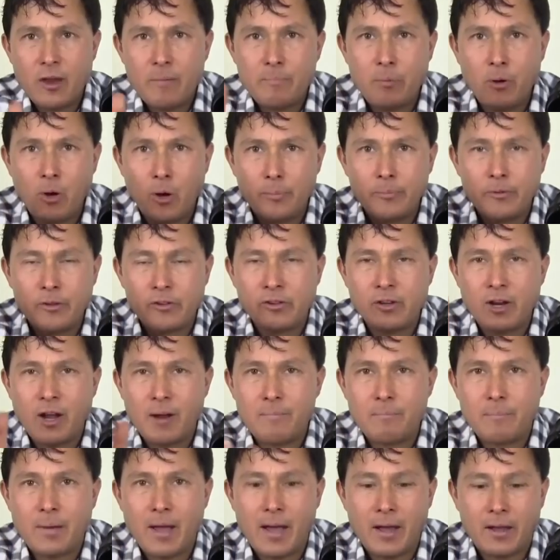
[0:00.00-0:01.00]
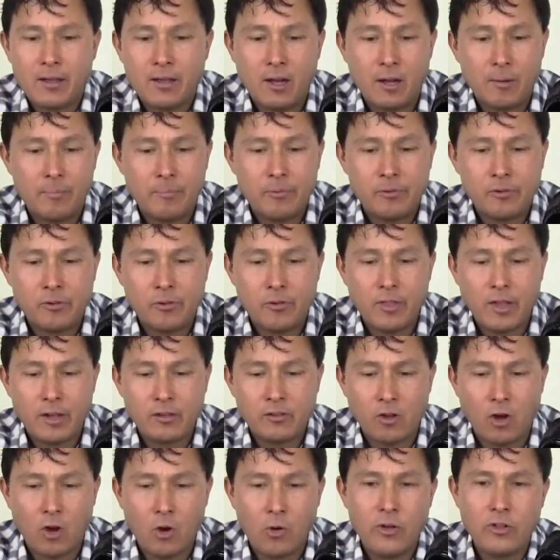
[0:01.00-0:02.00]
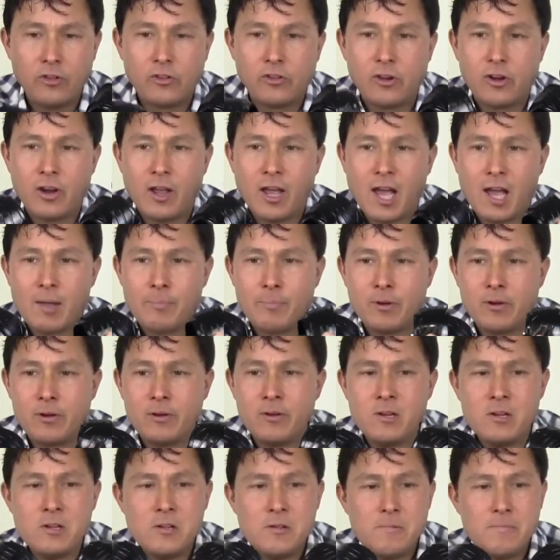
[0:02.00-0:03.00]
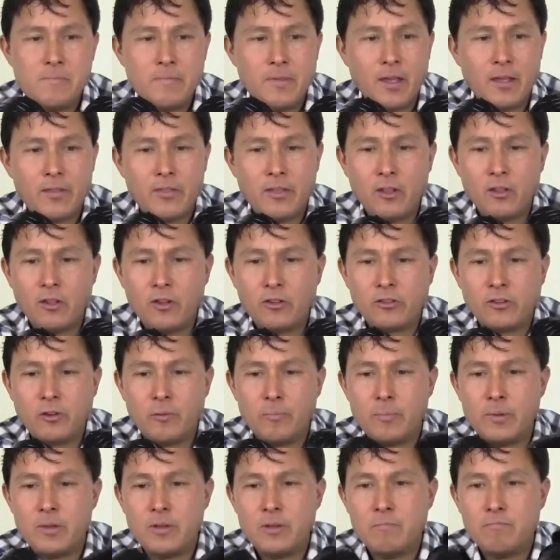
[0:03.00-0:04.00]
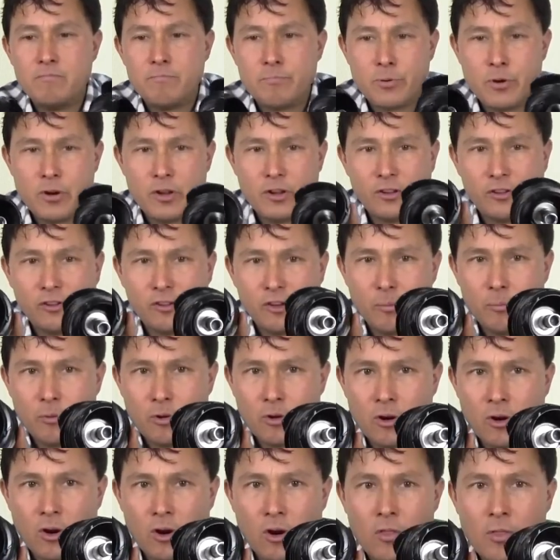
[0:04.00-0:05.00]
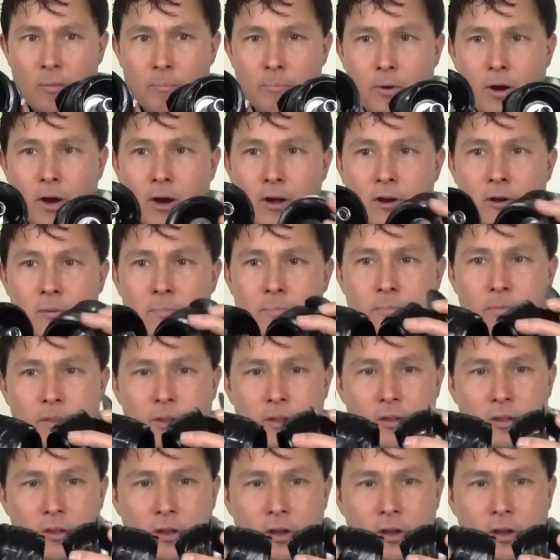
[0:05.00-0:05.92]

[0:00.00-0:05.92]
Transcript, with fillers: that pulp does not back up. So that's always going to happen, and they look to be pretty similar on the bottom.